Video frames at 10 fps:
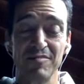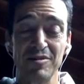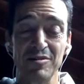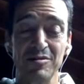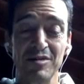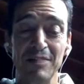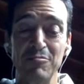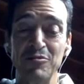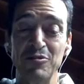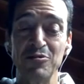to keep
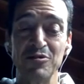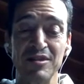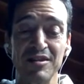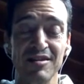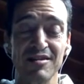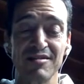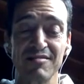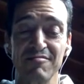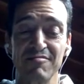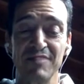on doing
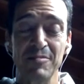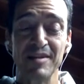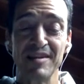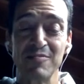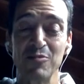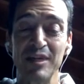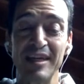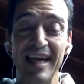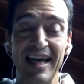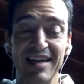the best that we
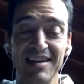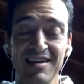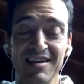can,